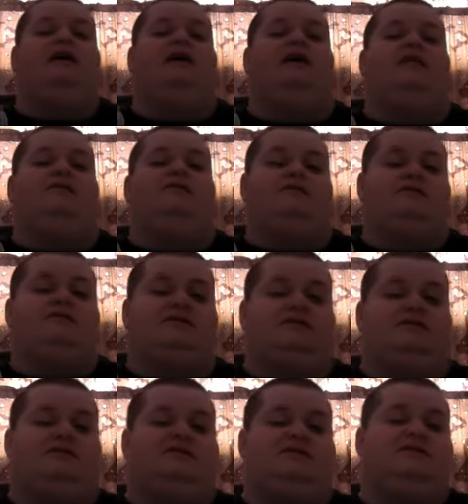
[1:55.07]
At first I
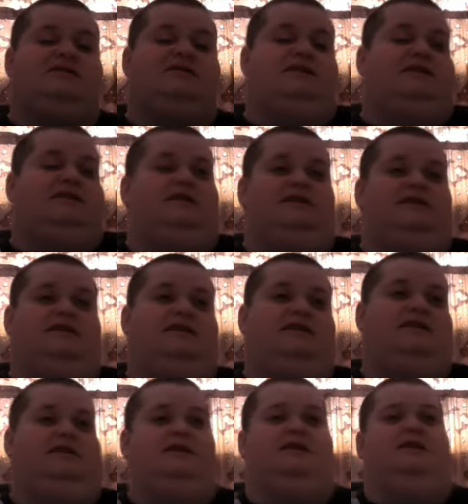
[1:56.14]
was just like,
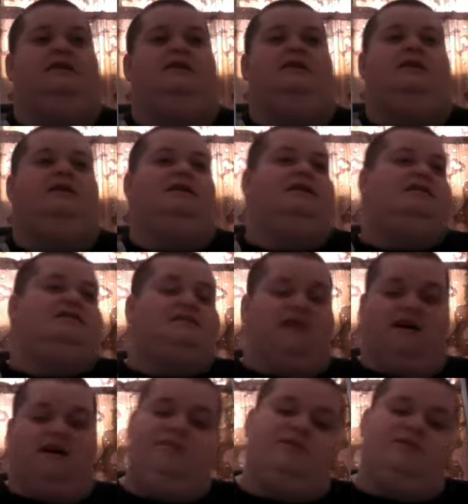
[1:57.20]
it's
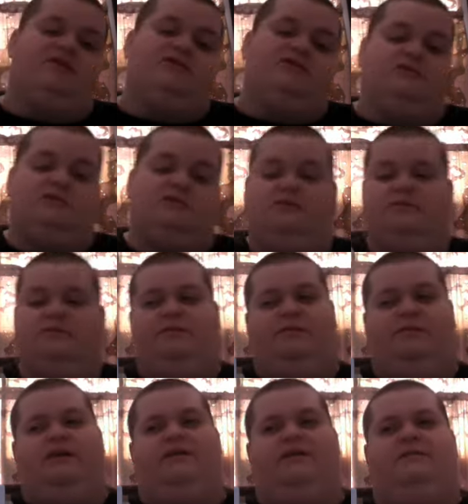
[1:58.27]
gotta be a troll.
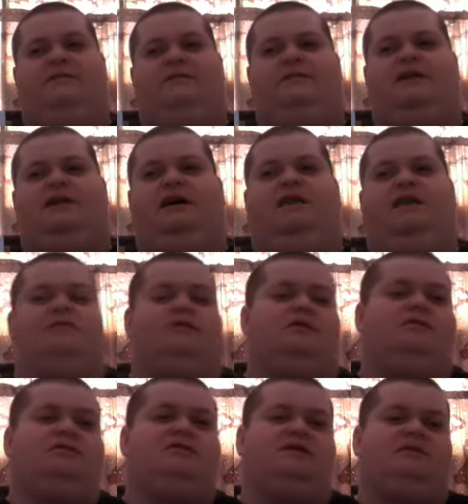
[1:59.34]
But, I don't know,
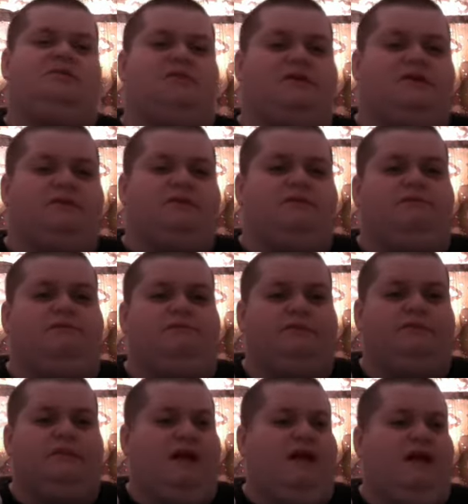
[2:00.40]
something
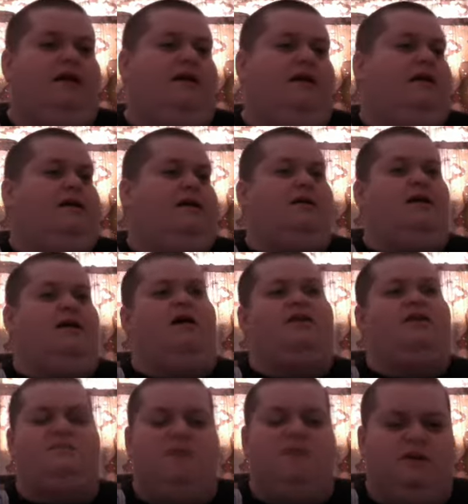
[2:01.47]

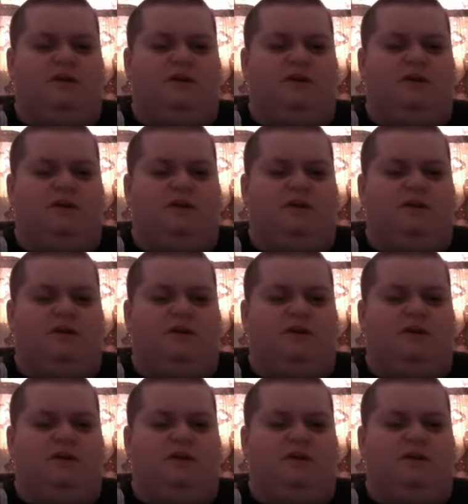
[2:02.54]
caused me to